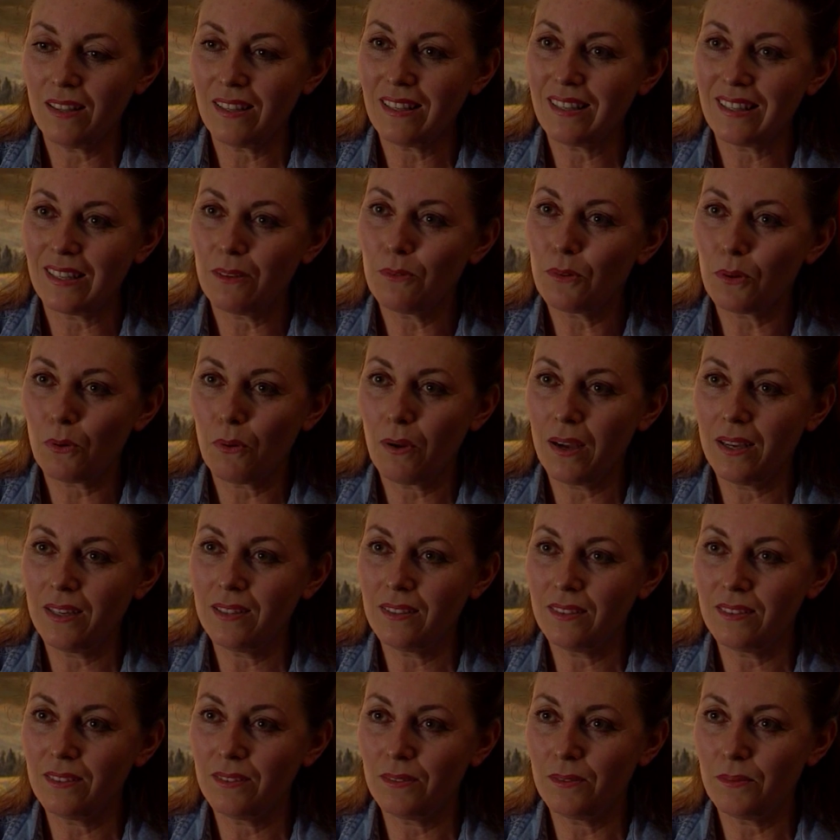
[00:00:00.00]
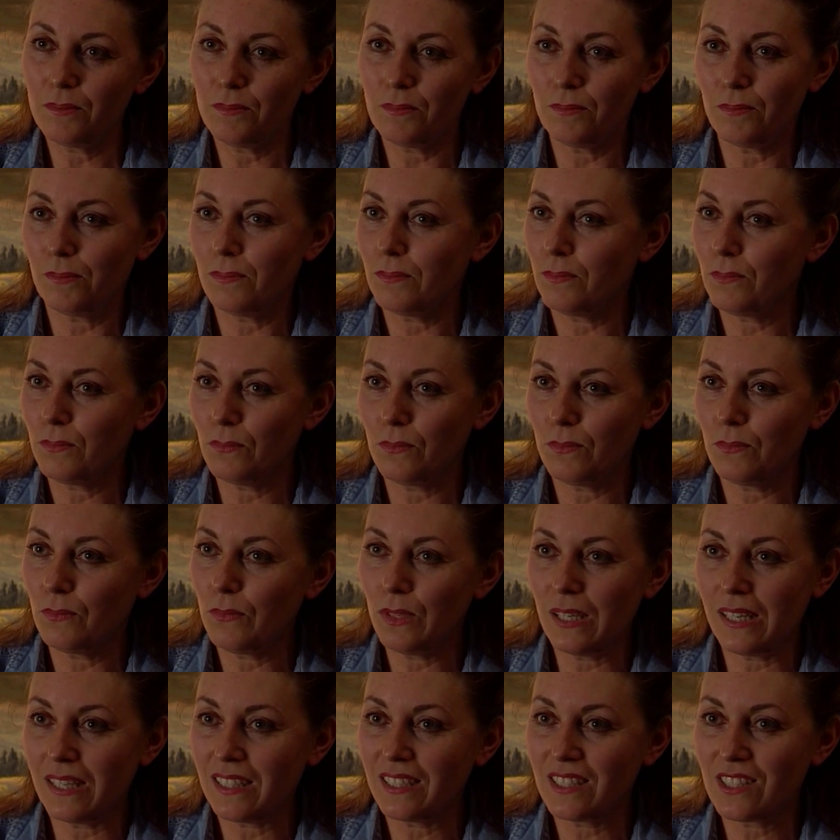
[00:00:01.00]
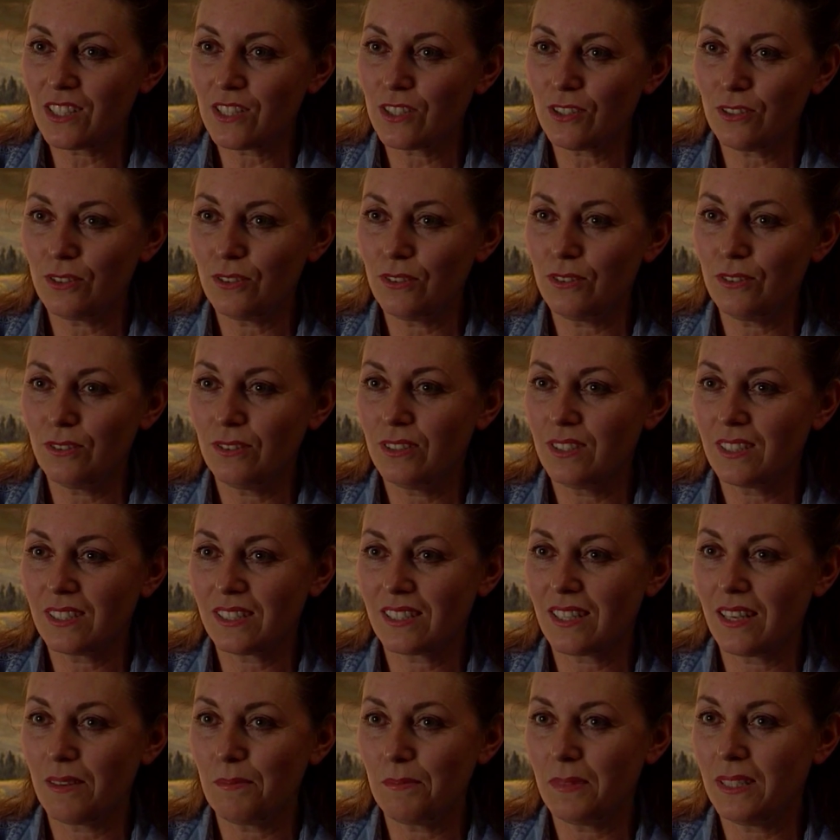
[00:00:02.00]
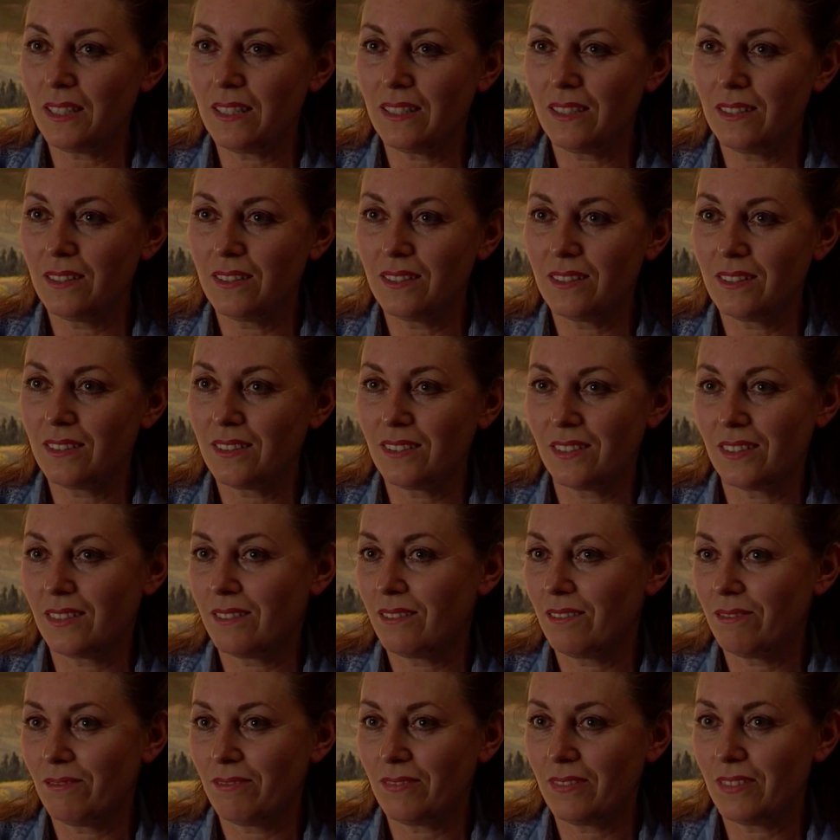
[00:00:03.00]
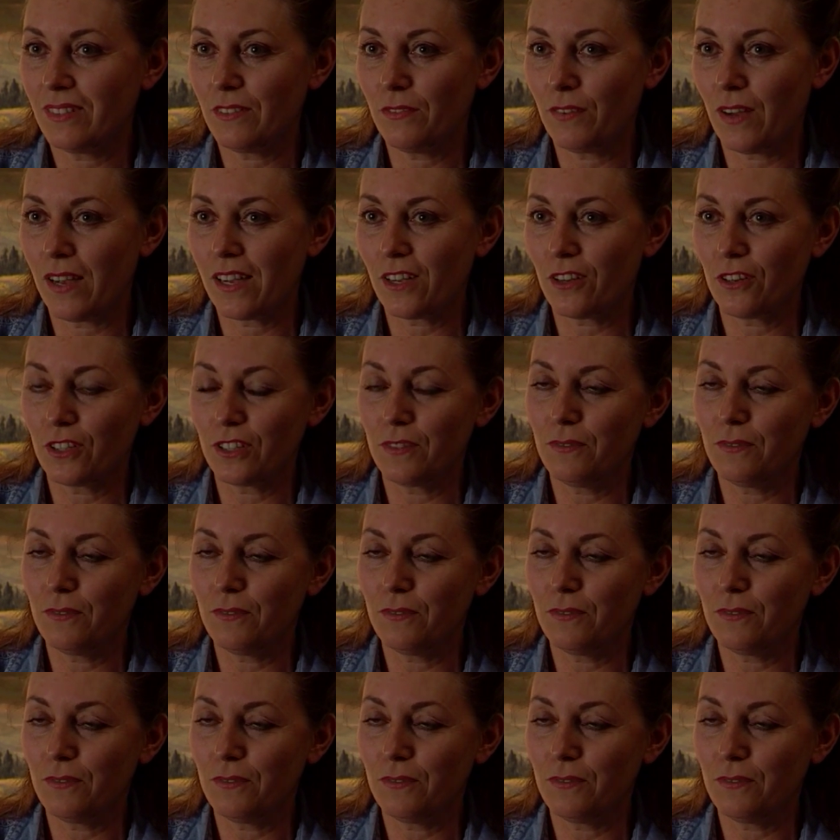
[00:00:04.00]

think they were quite willing to accept me, and if I got